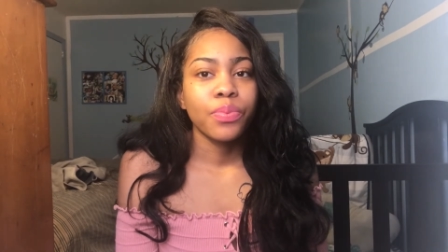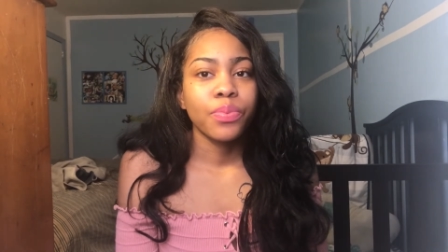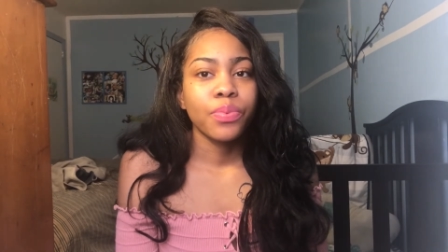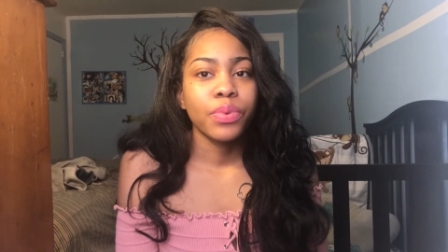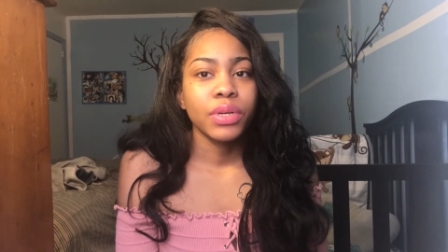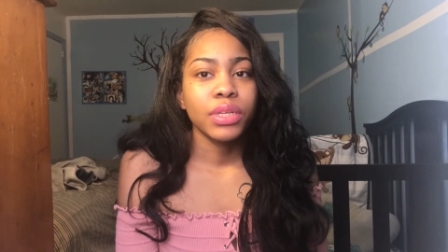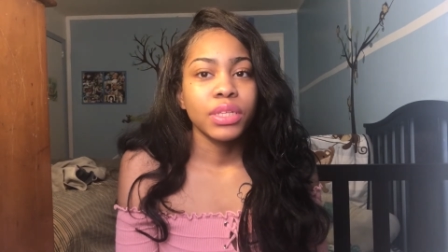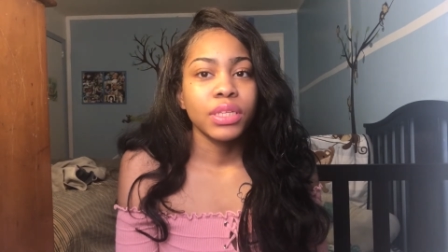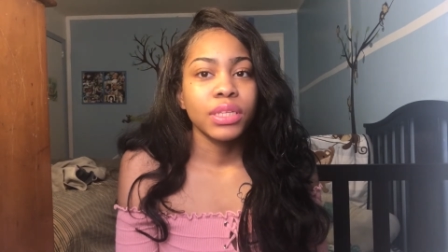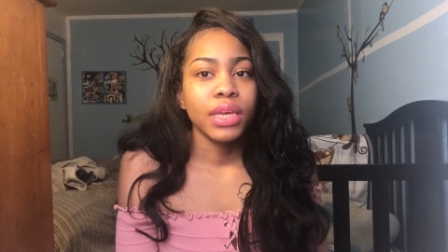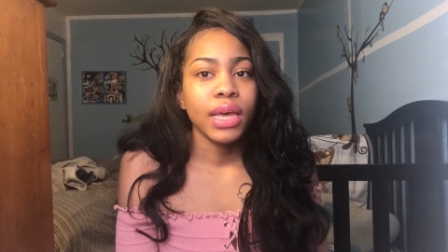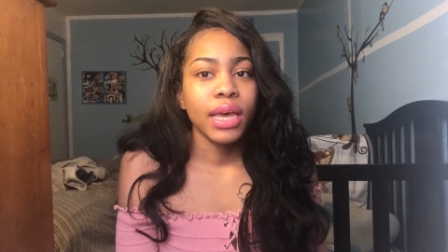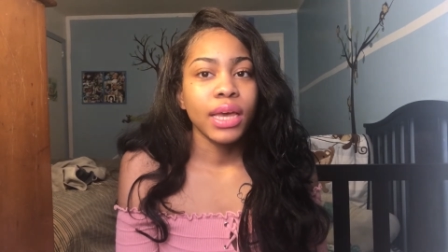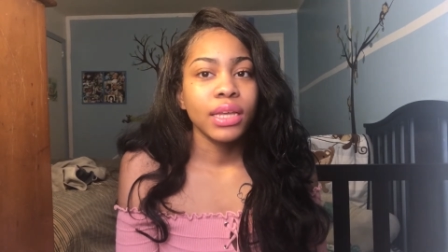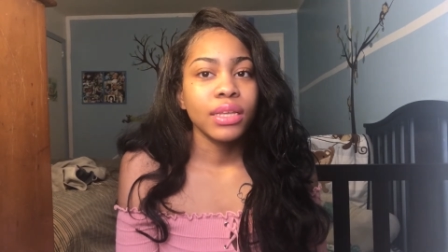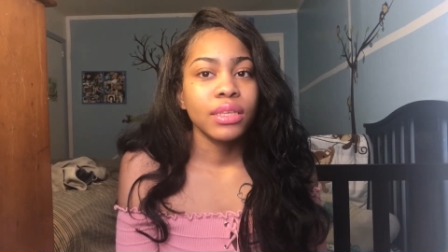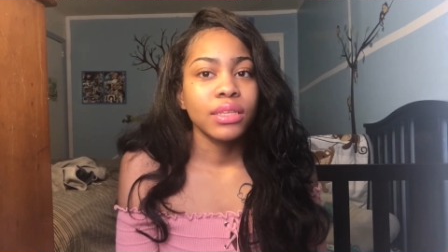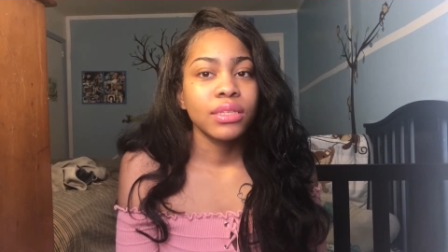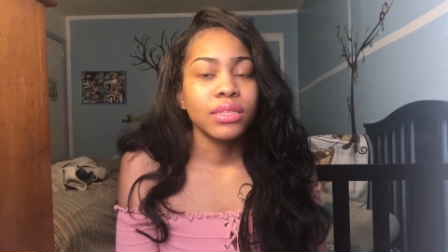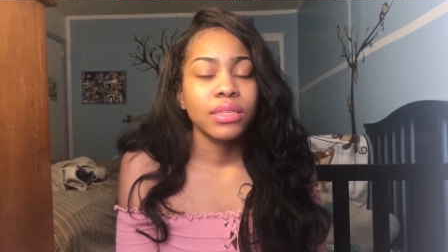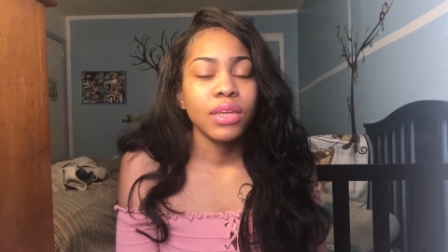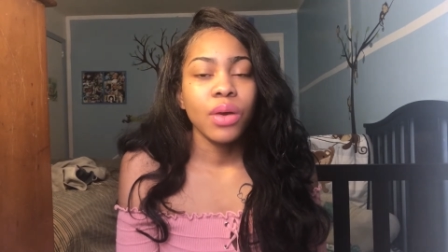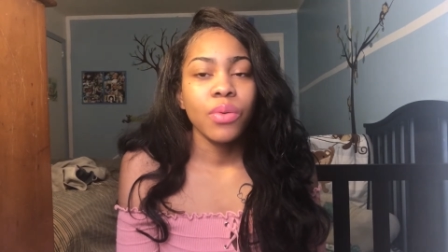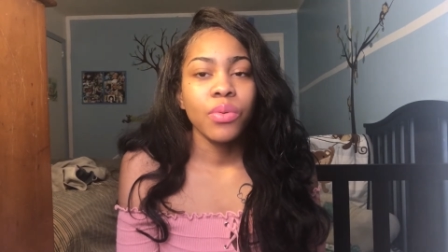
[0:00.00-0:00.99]

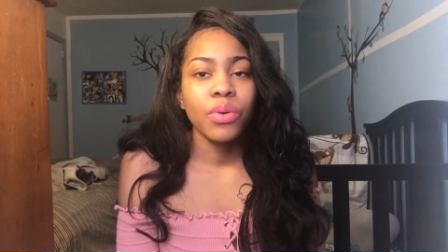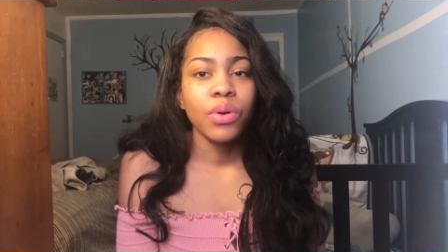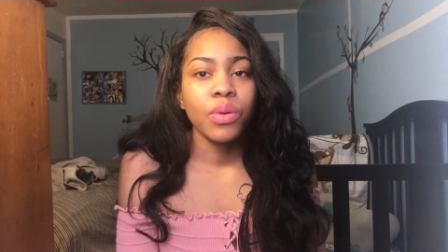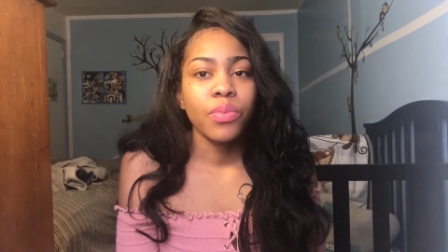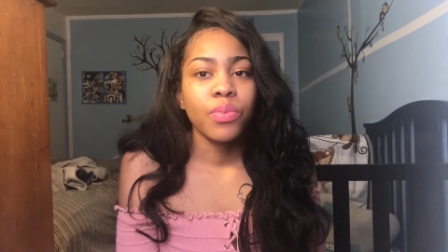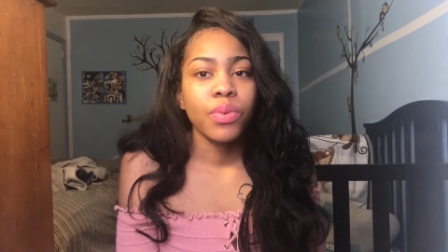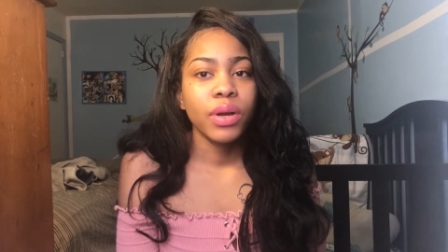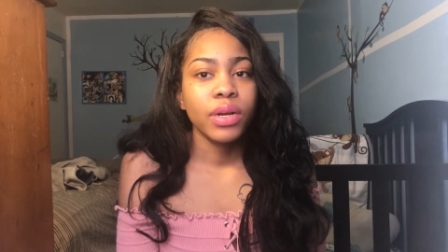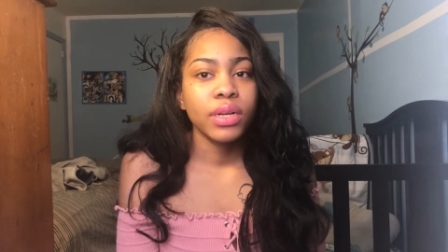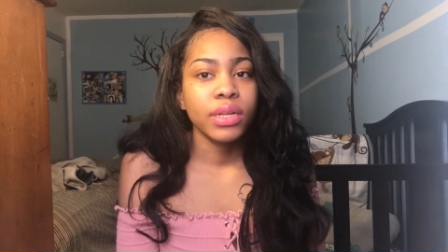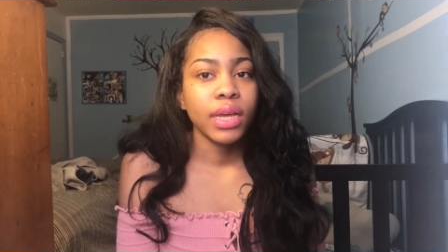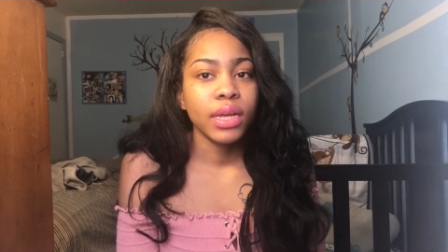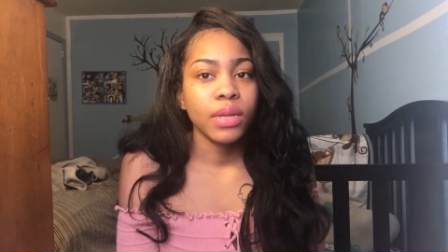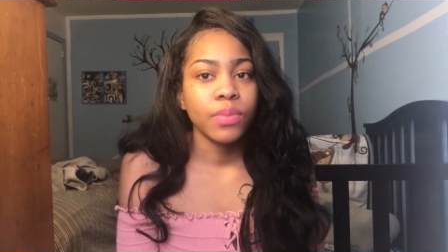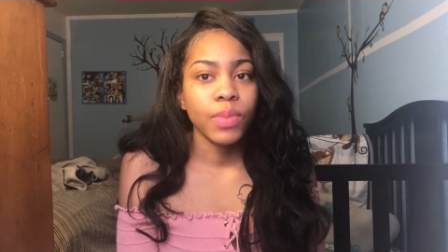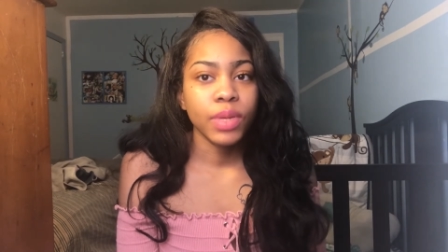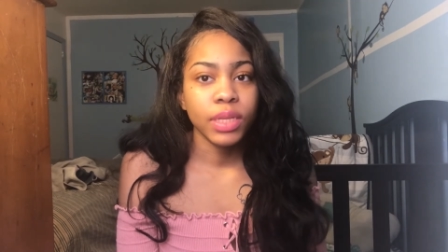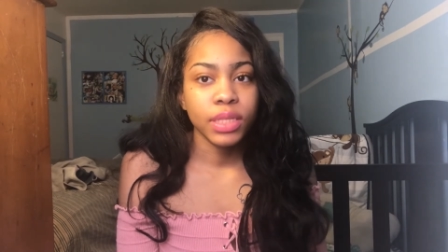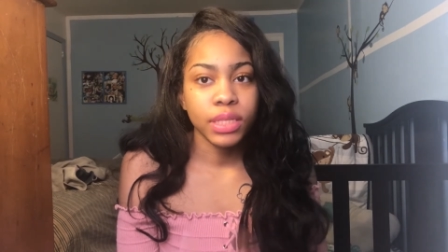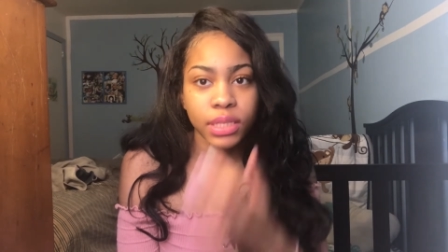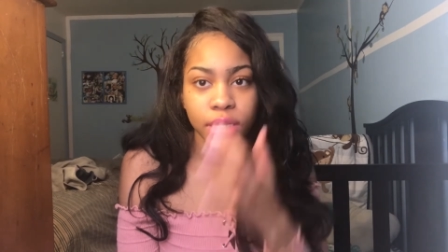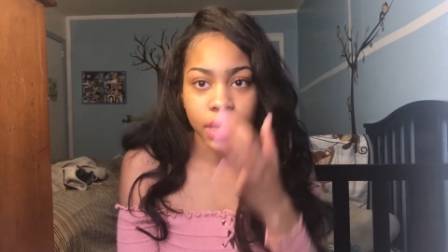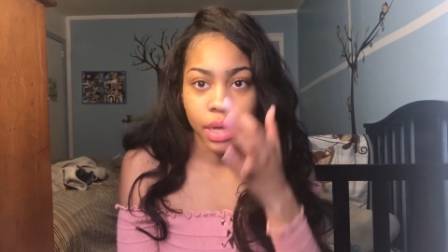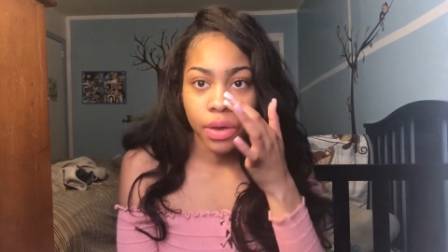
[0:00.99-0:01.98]
protect someone or protect
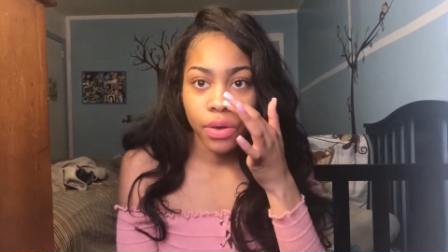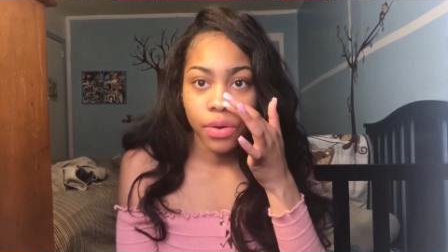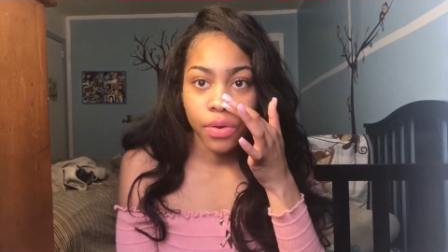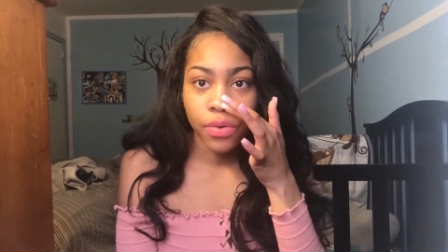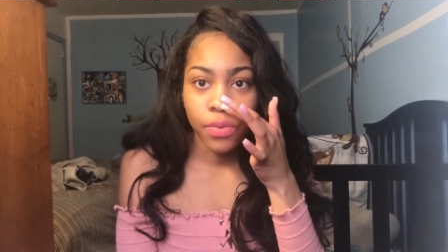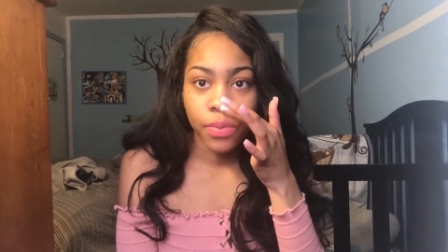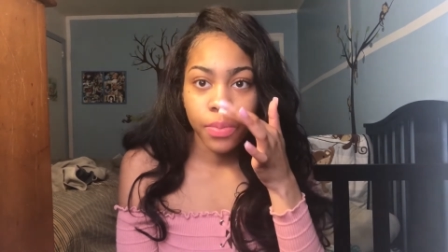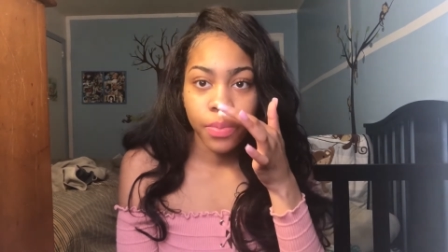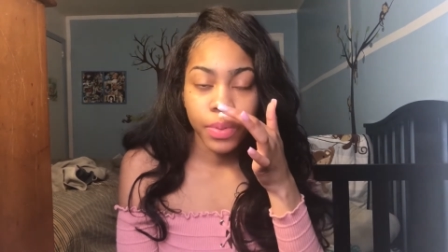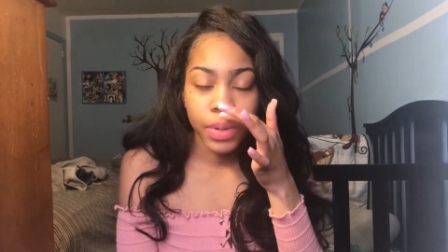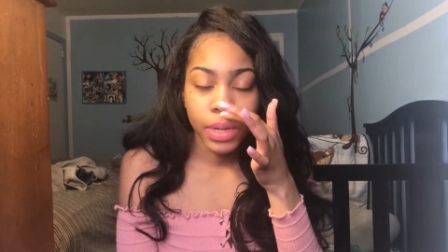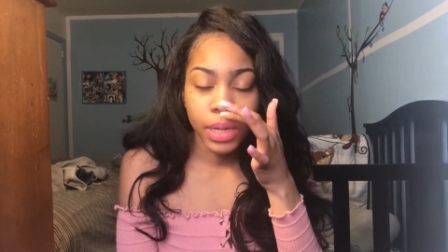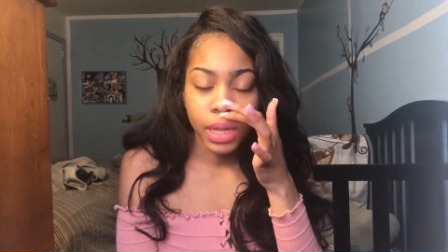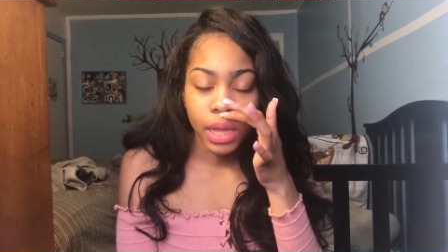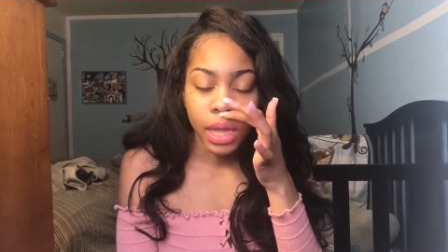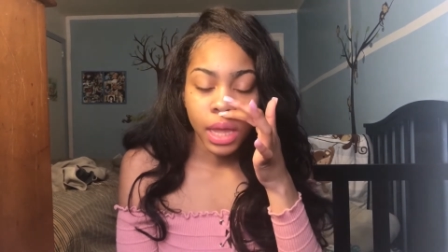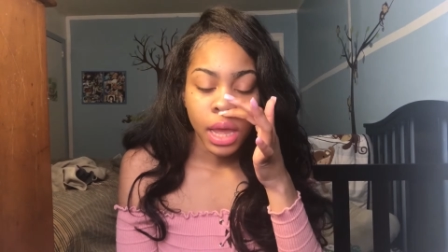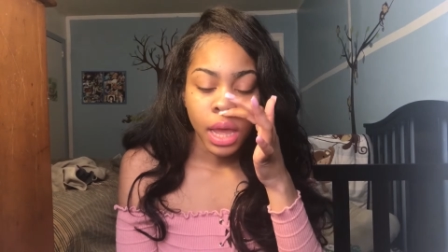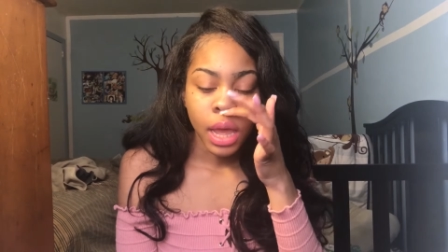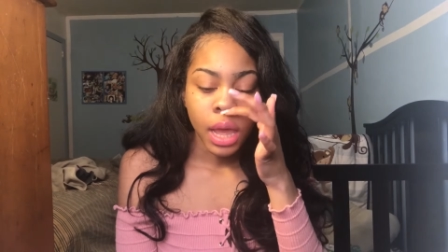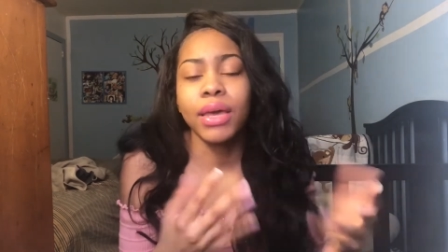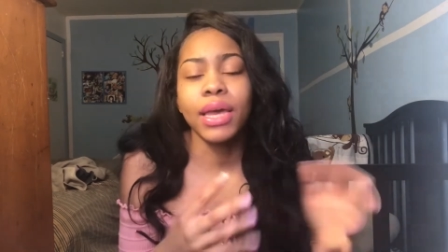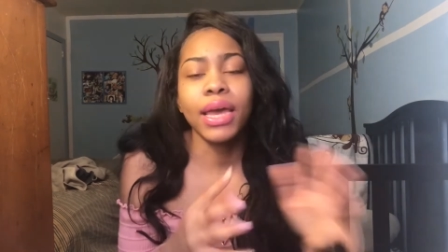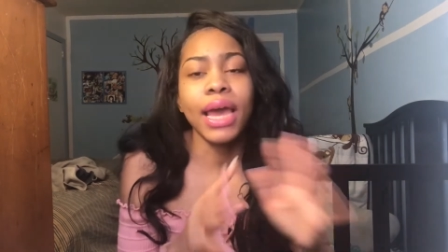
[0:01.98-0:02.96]
myself. But
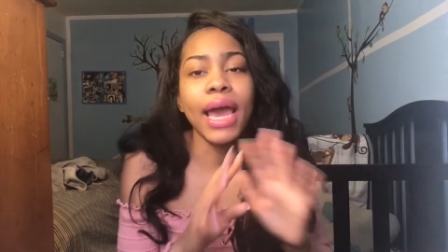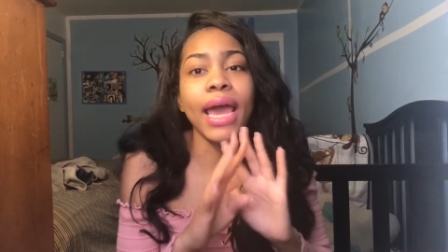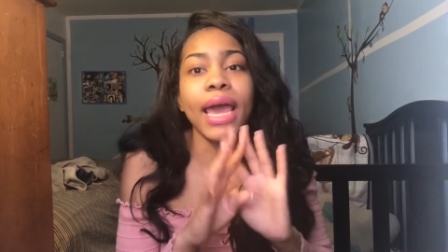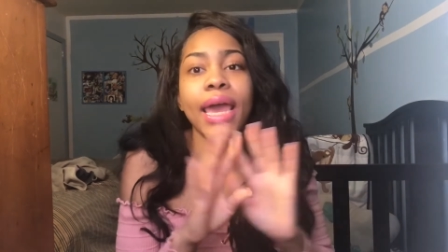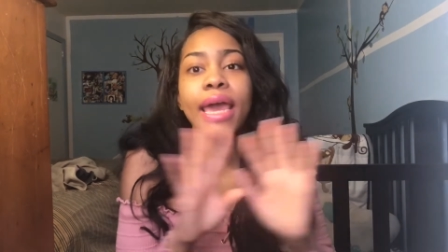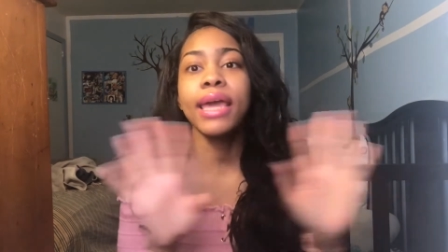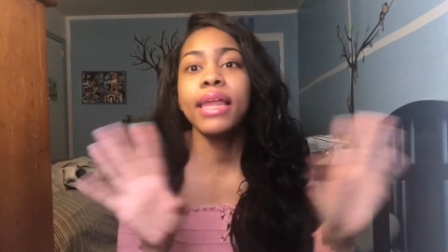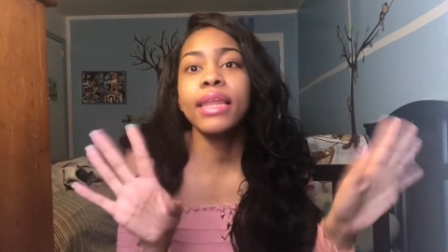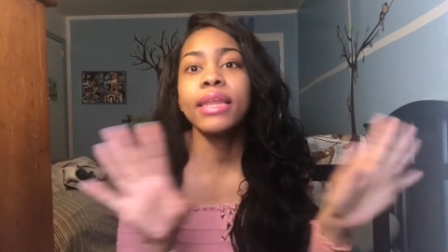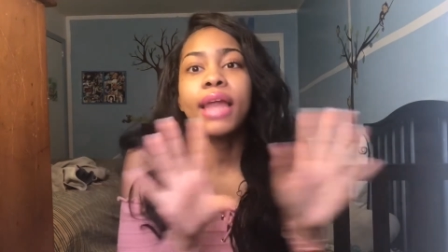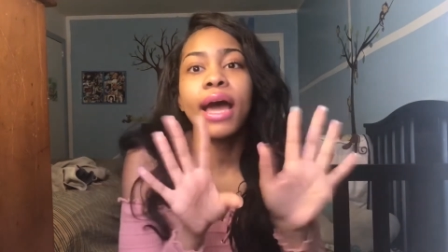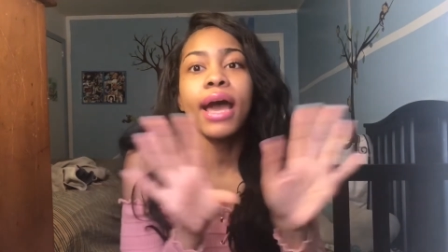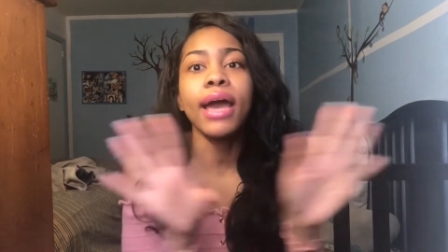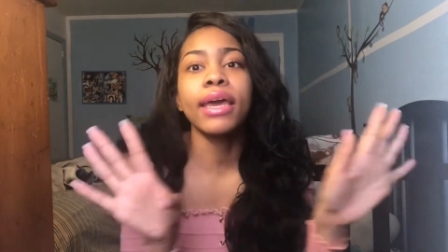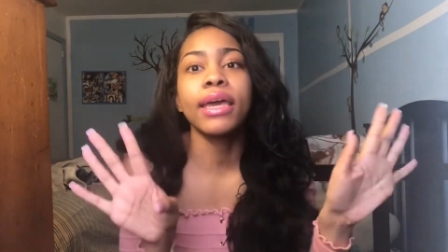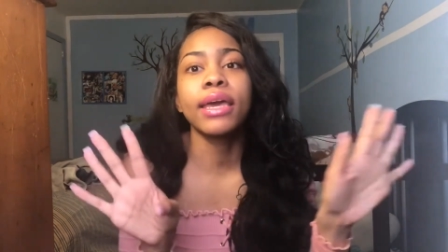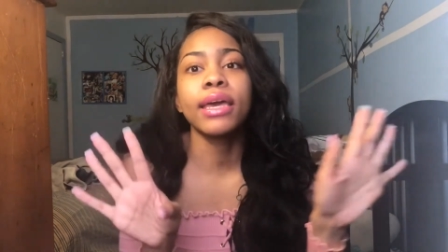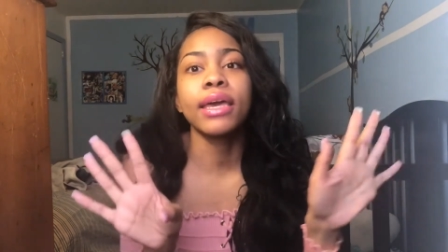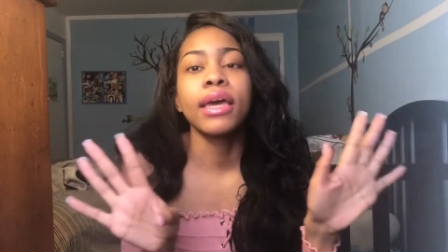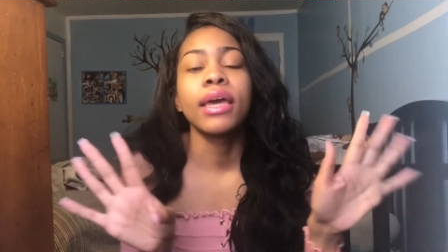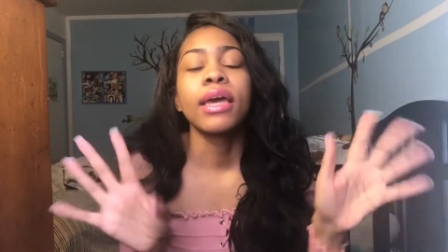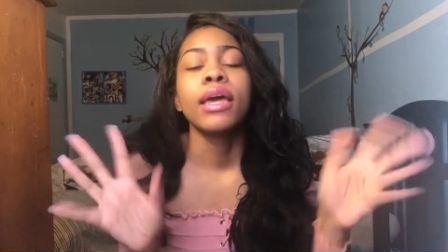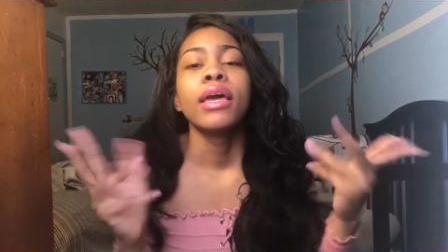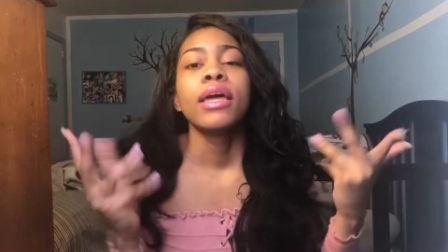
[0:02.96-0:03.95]
like, I hate
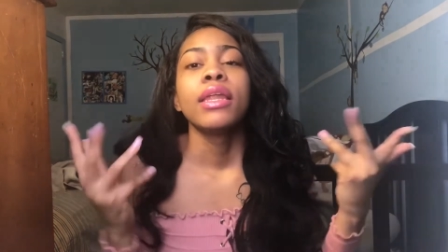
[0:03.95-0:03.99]
lying.